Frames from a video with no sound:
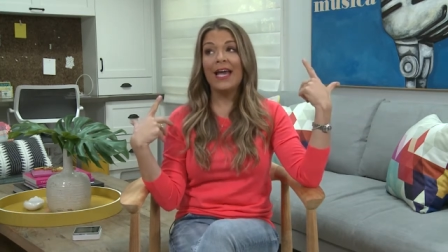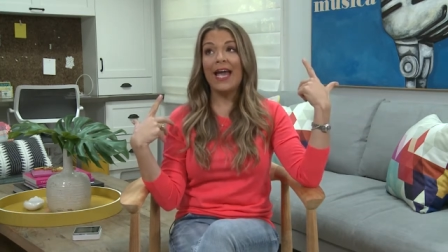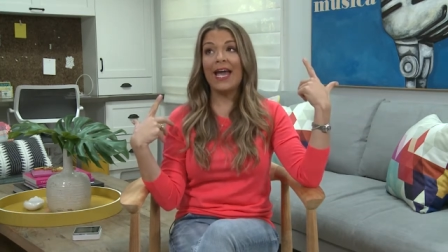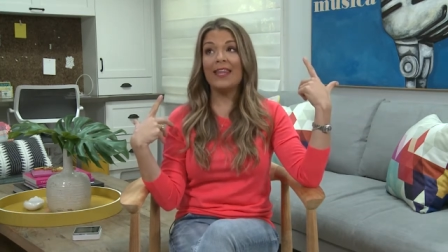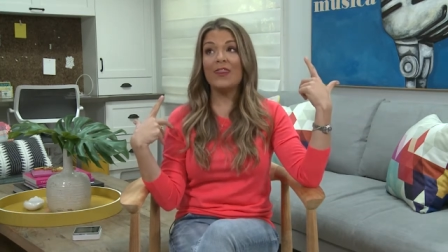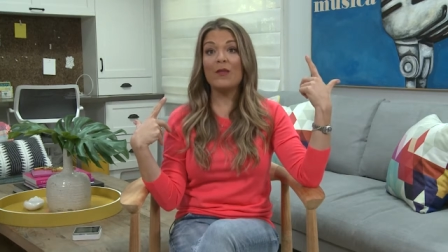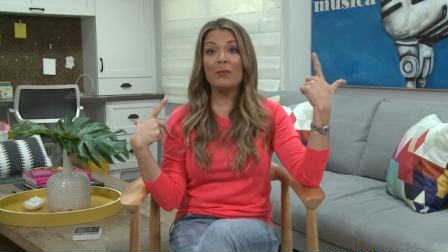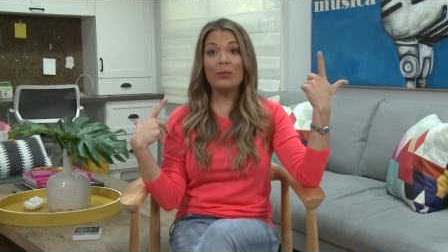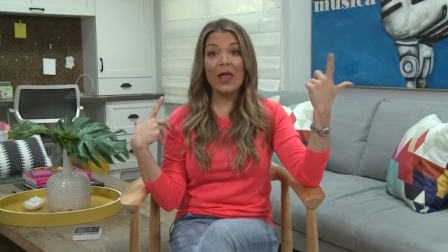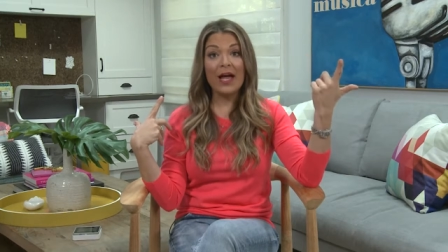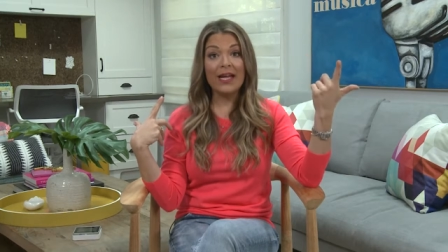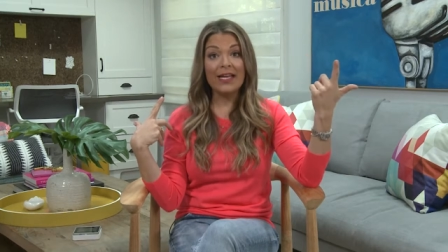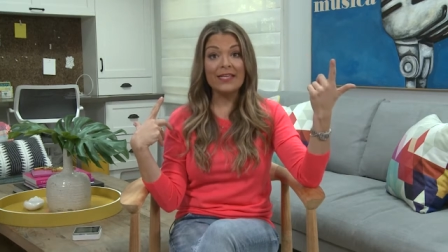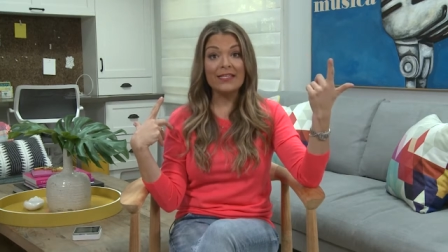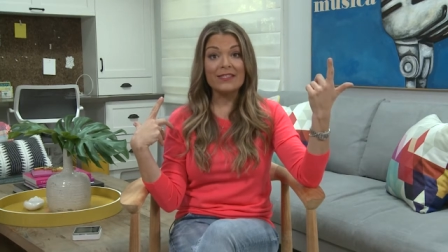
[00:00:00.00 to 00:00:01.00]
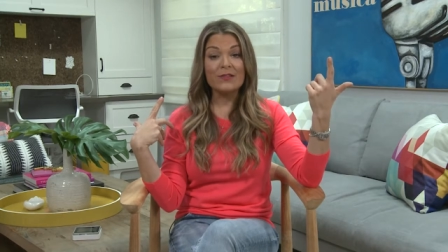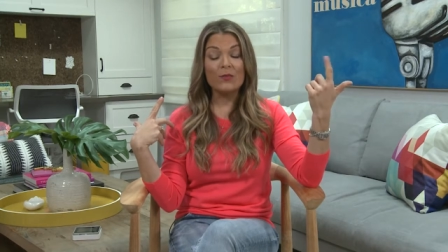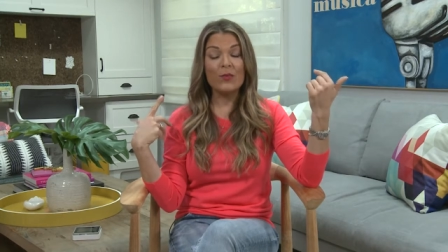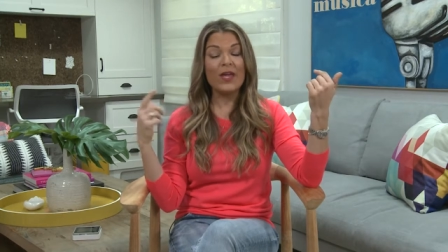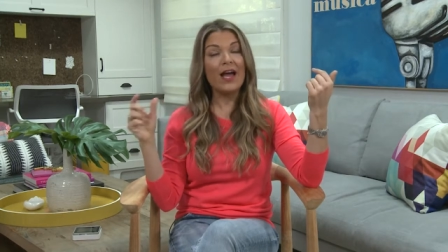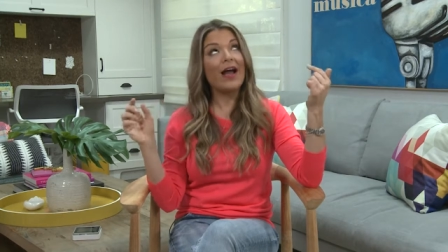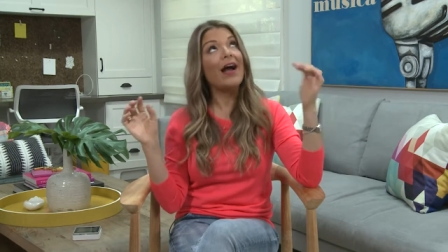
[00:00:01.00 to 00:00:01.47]
And the blinds
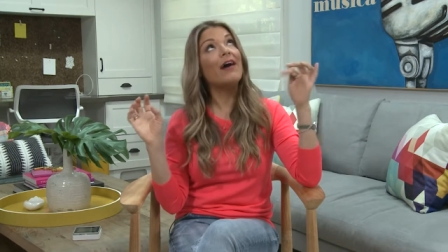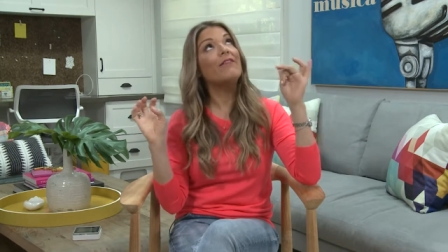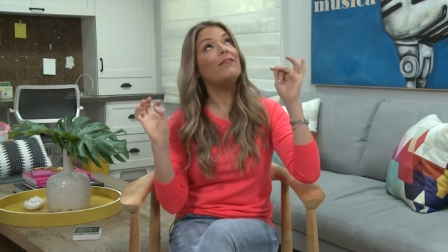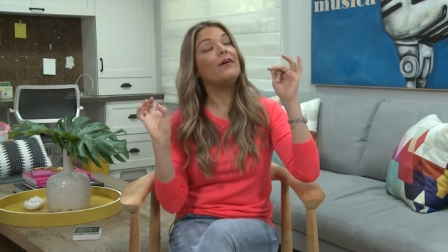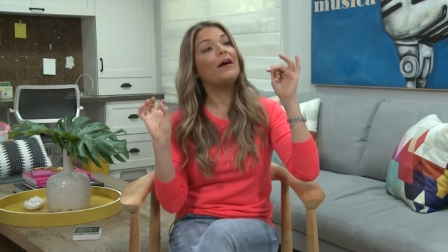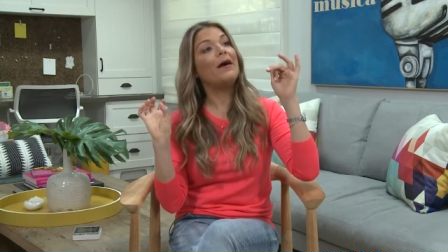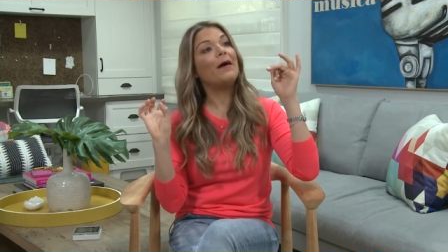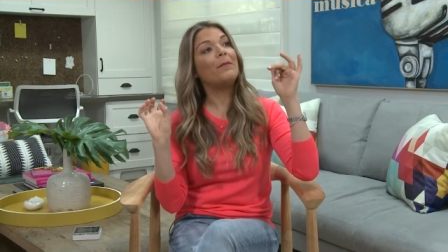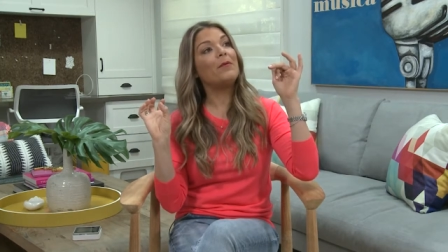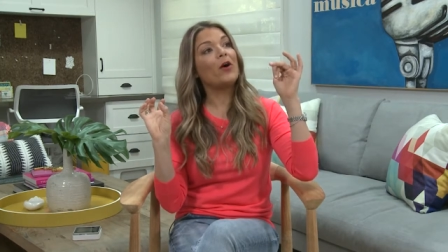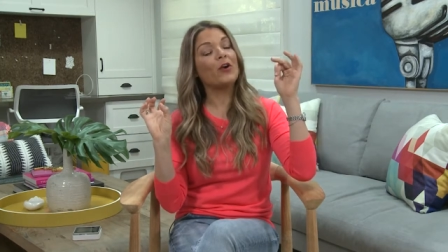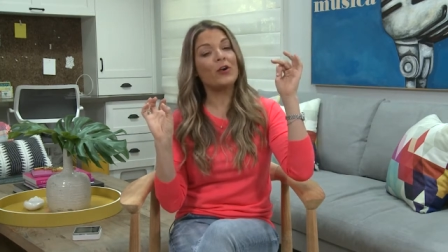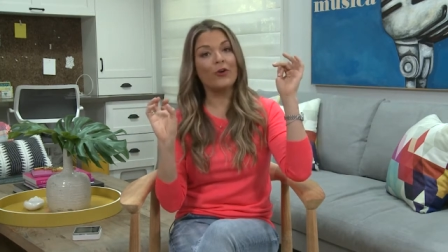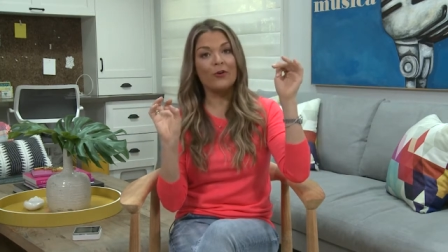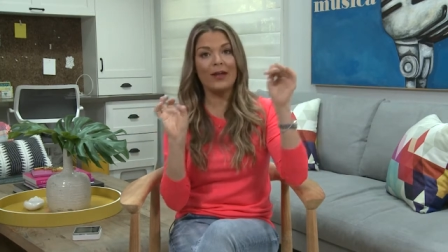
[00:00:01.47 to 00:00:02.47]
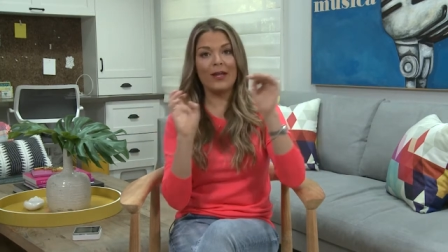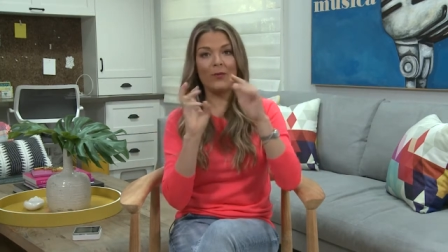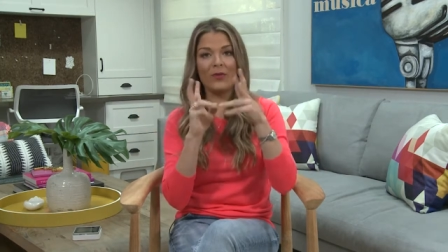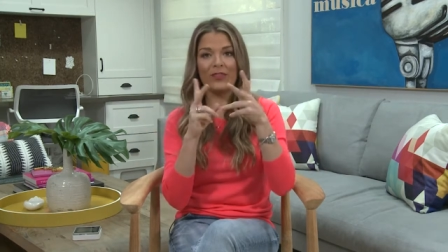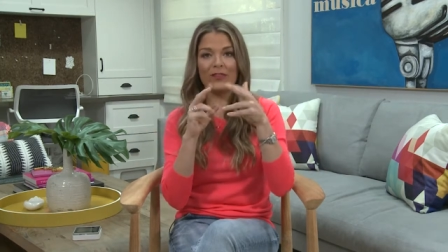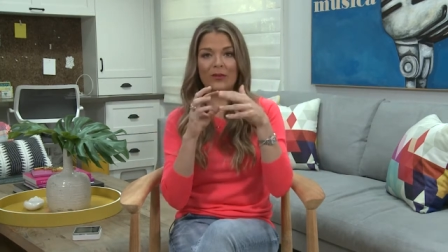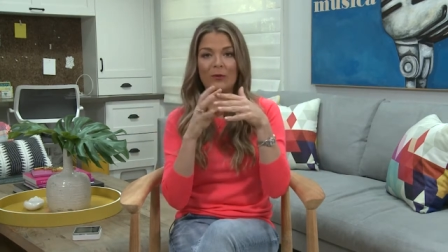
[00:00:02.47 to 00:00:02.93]
we have um, are gray
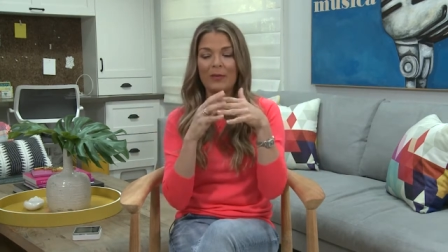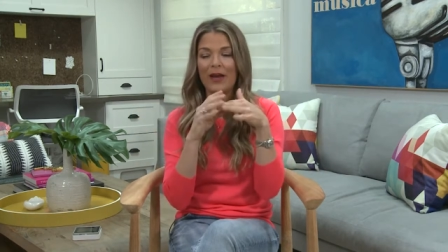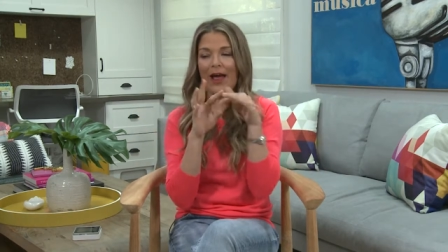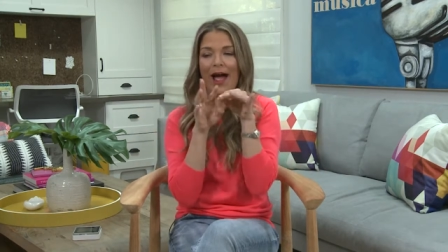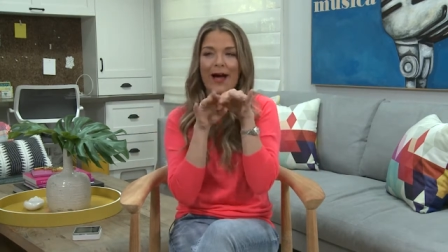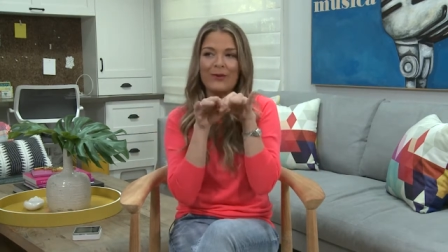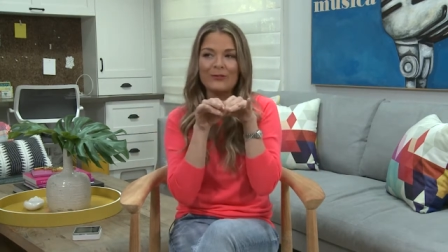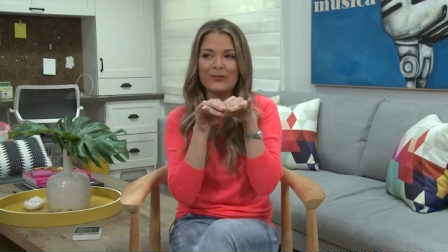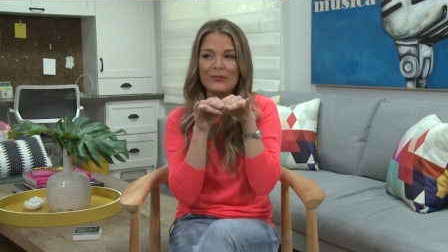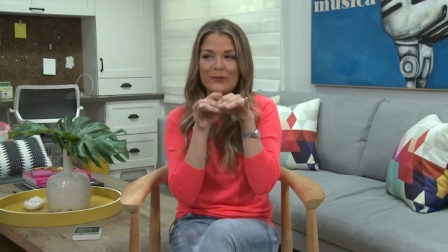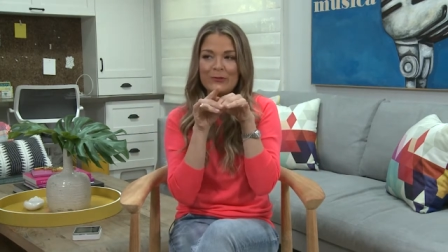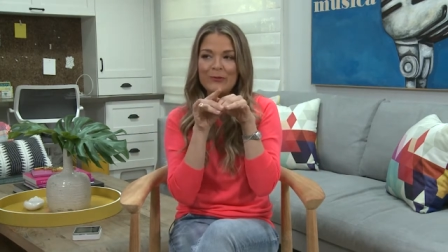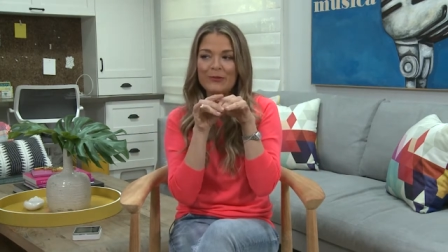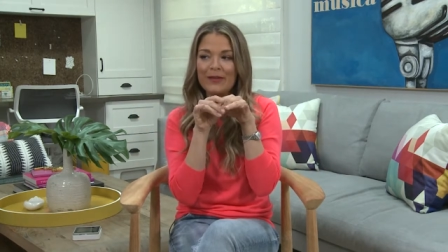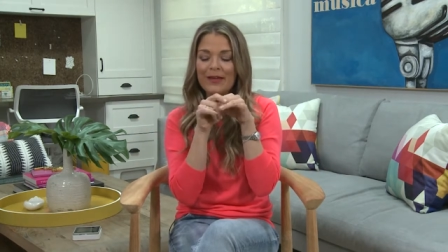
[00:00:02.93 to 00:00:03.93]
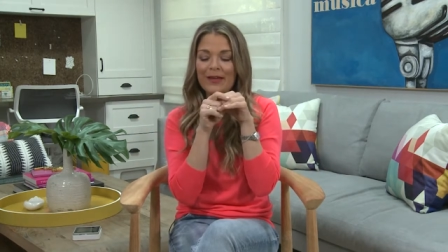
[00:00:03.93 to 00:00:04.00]
with a little bit of houndstooth